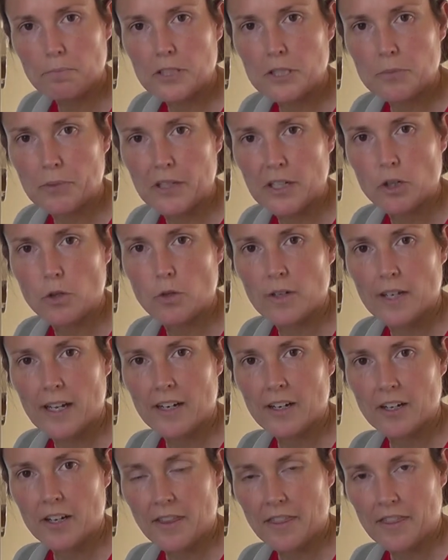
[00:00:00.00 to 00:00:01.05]
spread it all
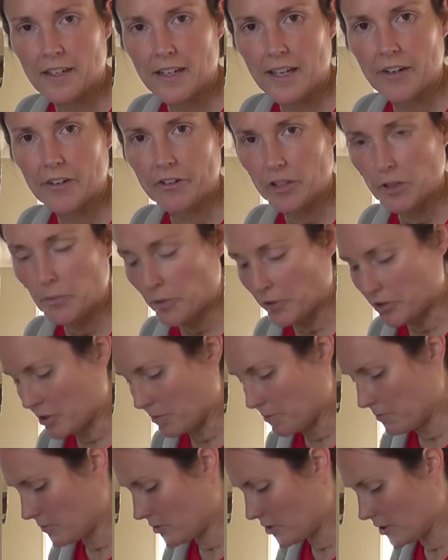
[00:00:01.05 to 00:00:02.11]
out on a thin layer on the
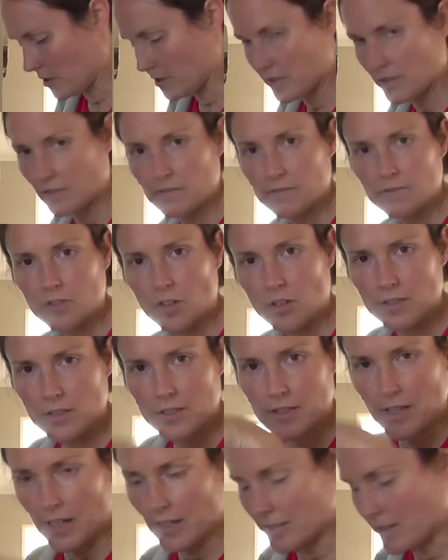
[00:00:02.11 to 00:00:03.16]
bottom so it's not
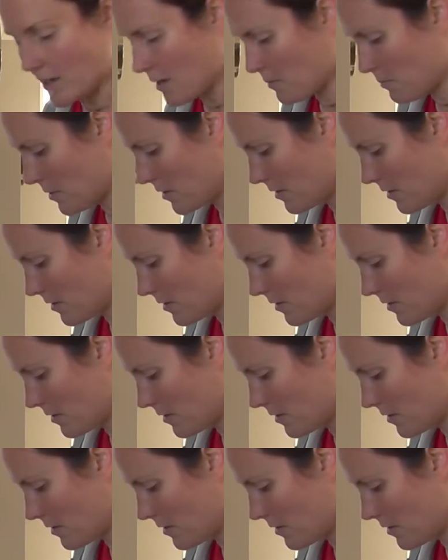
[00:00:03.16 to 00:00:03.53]
stacked up.